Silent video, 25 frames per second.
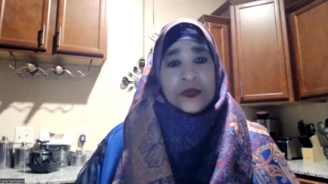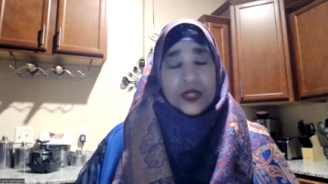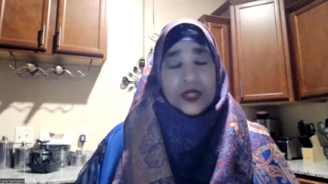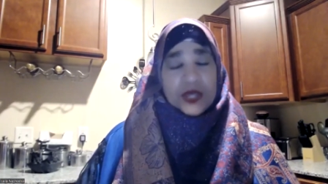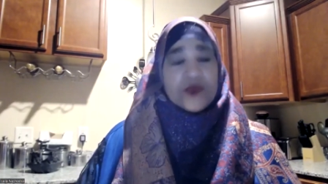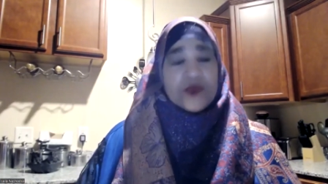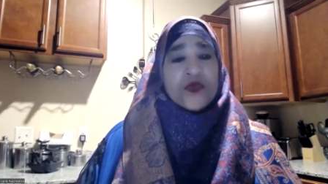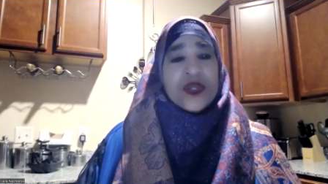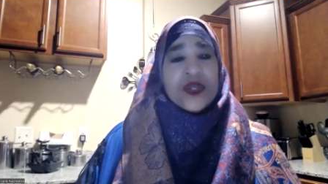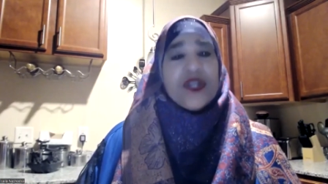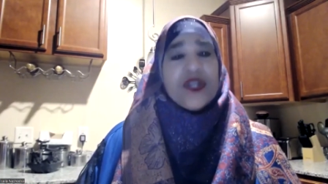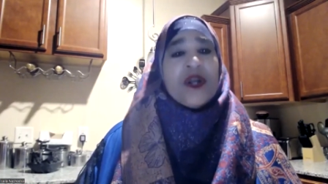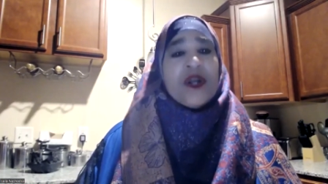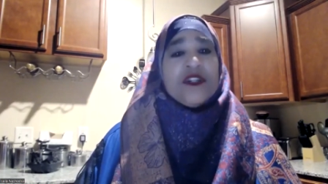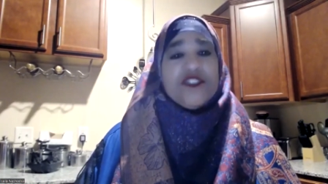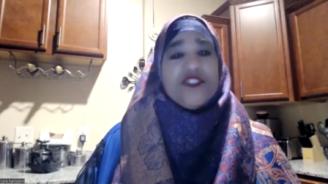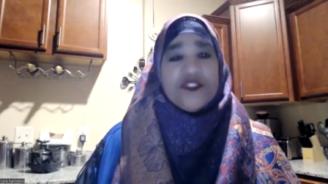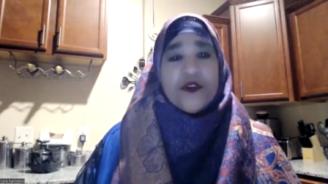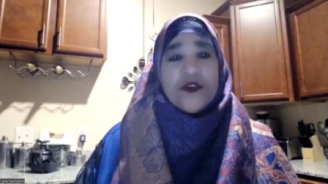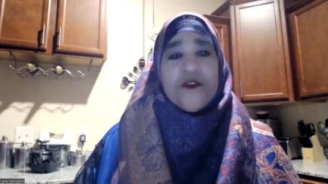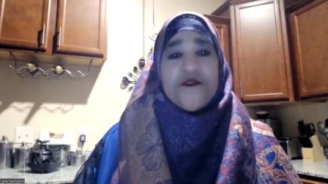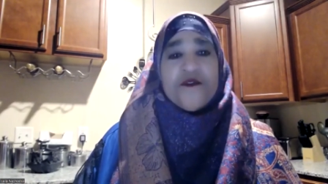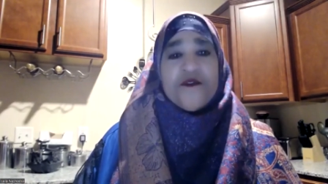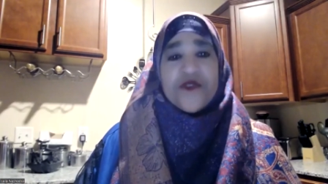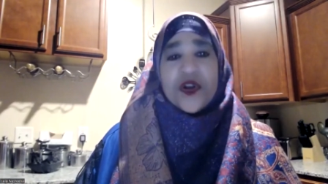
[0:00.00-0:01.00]
and we are
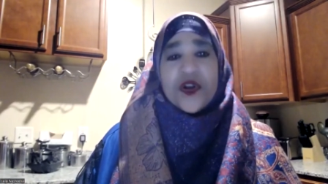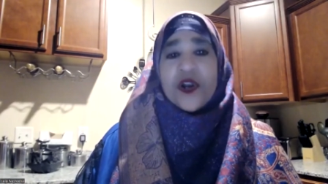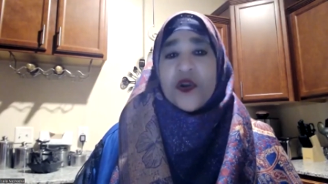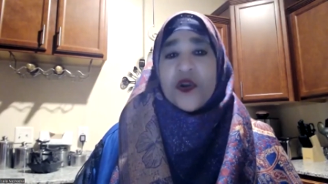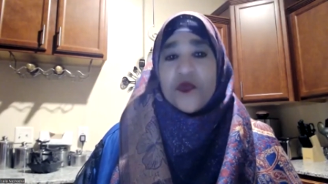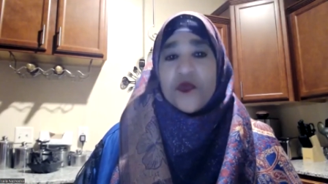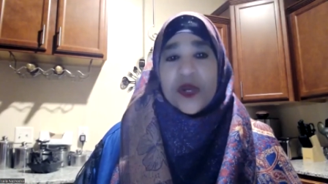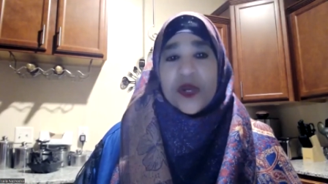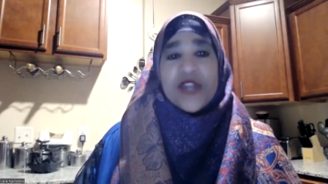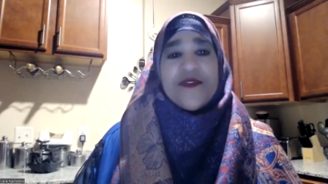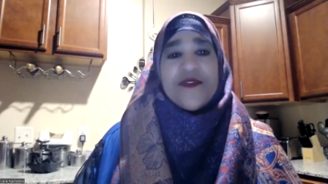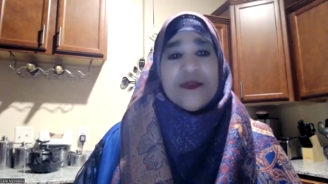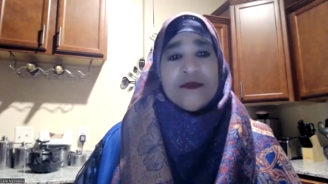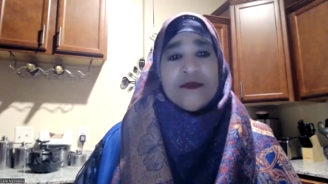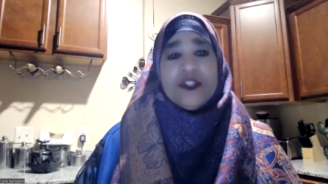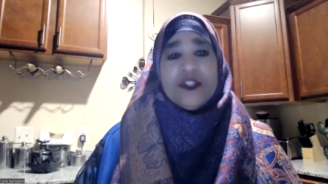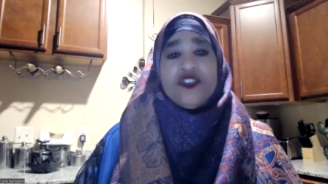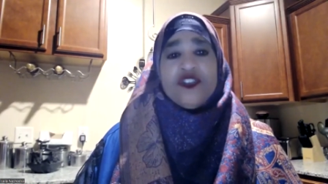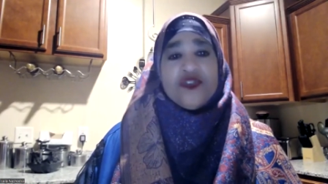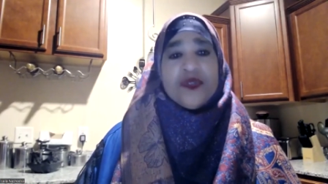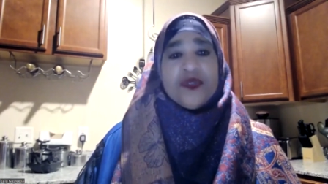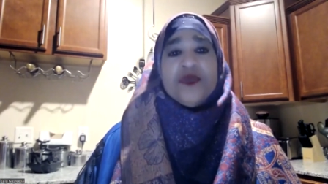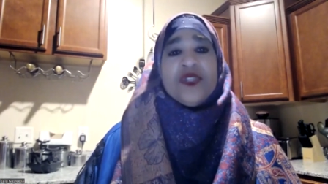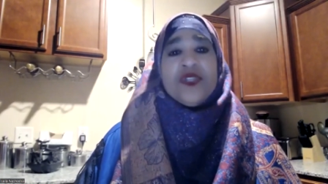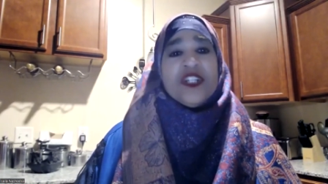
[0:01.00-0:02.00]
so far away from the
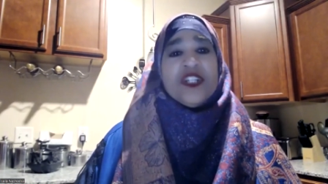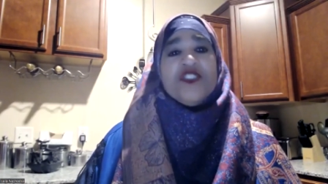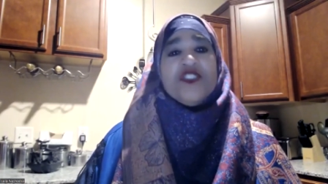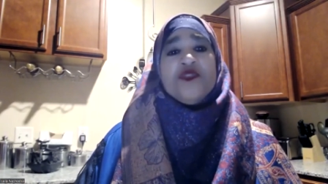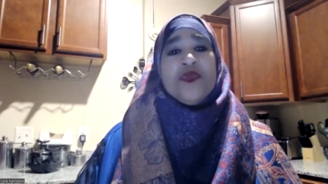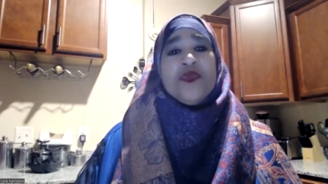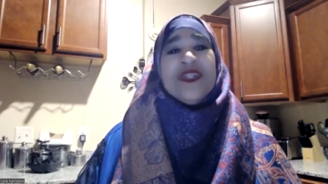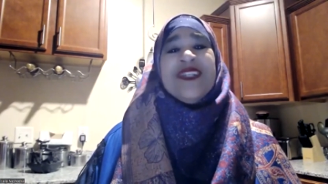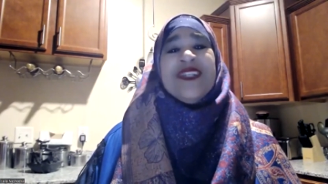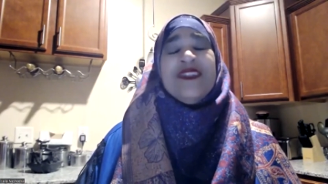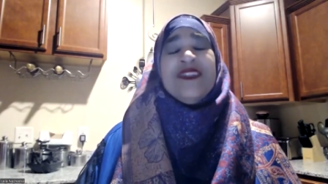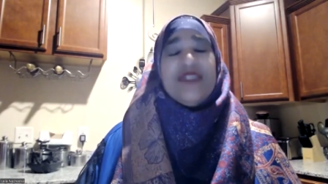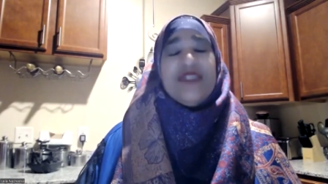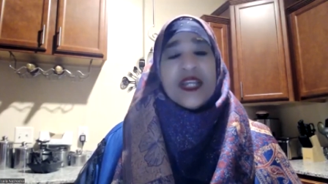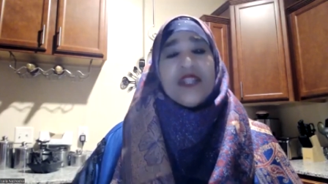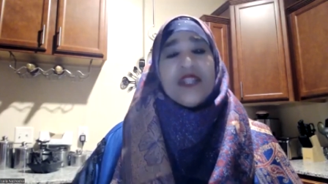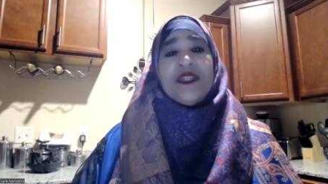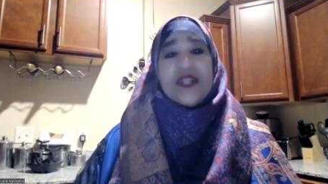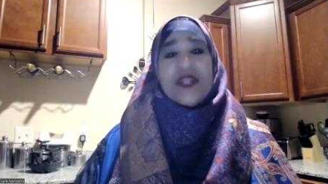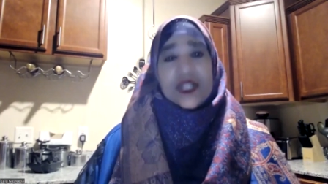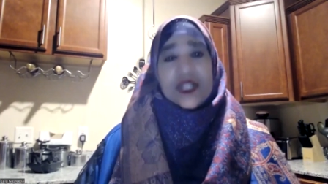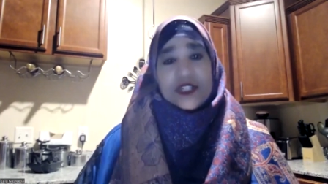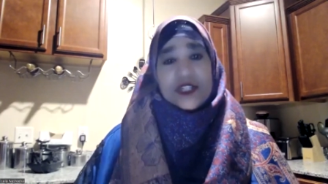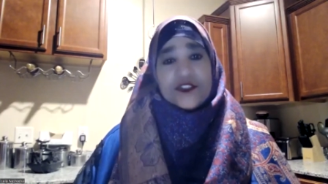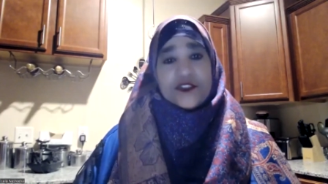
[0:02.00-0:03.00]
truth, it's
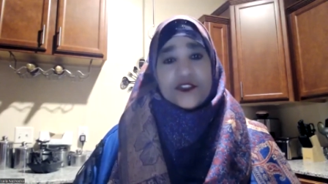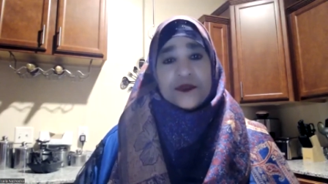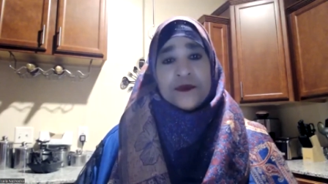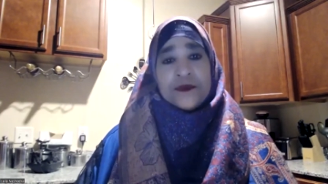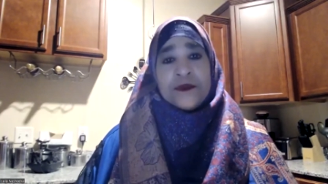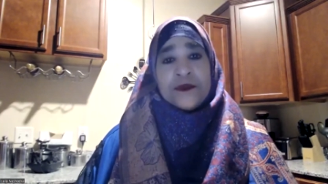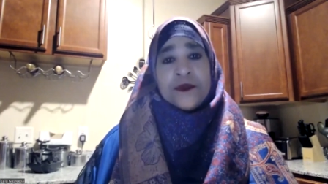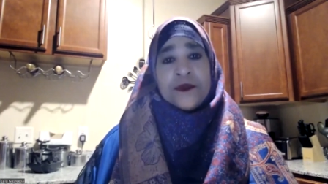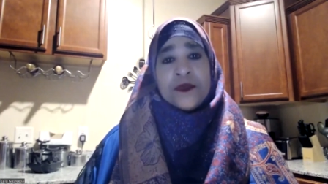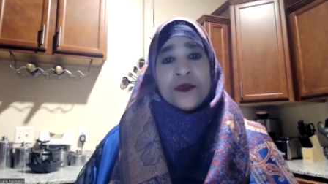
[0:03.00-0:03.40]
ridiculous.